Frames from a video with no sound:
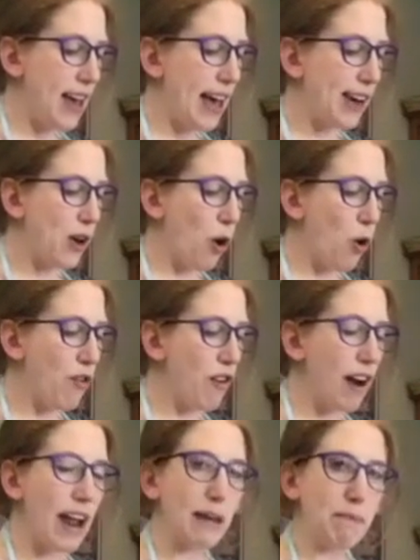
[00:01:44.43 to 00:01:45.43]
And
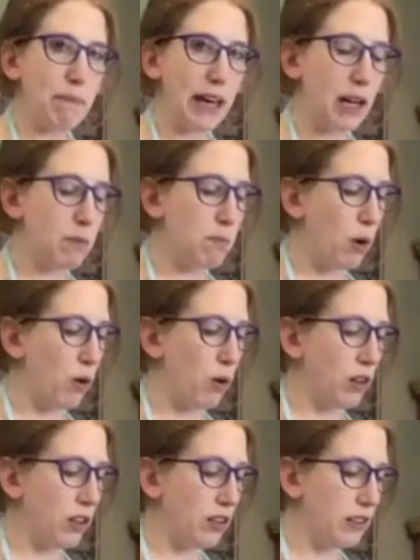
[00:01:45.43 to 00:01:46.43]
over a big
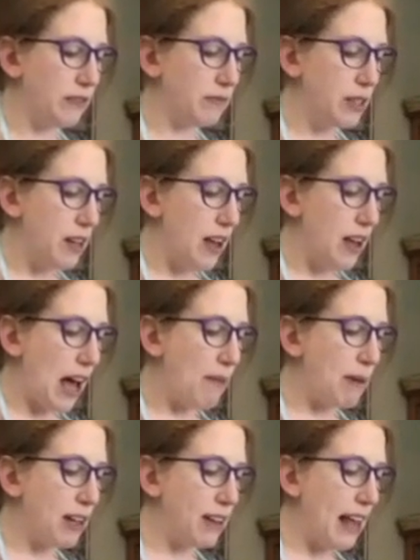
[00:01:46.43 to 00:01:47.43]
bowl, I'm
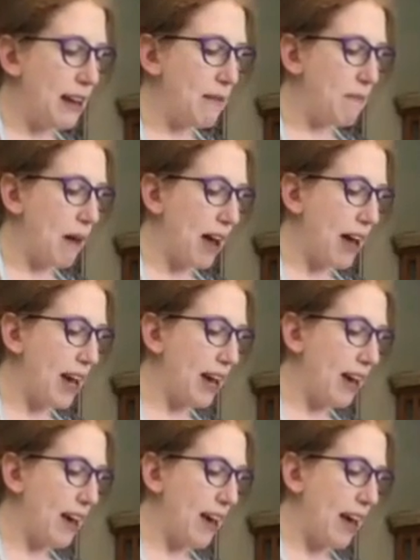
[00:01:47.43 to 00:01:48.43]
gonna let
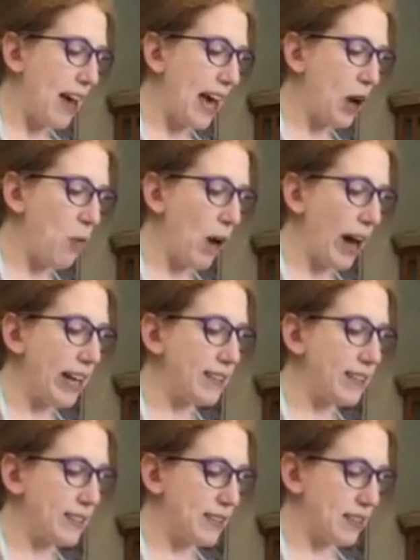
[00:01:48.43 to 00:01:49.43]
my egg
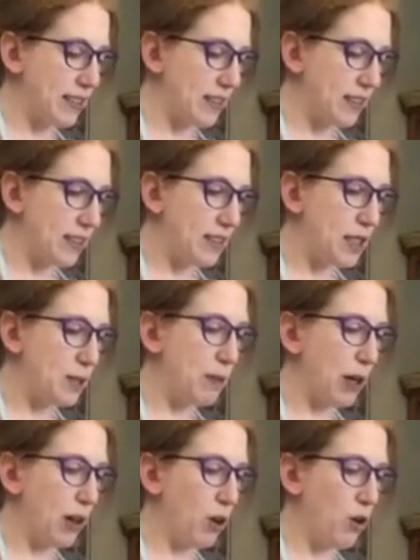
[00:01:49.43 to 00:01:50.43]
whites
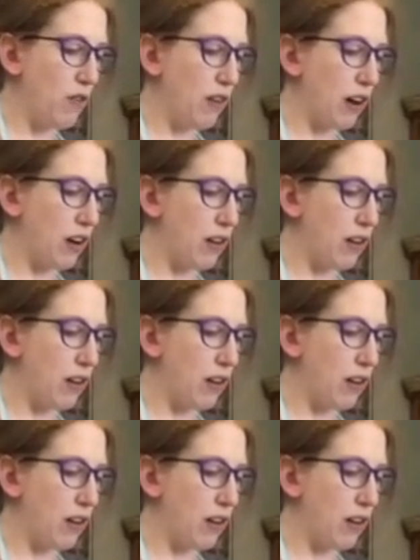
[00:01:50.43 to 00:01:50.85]
spill over,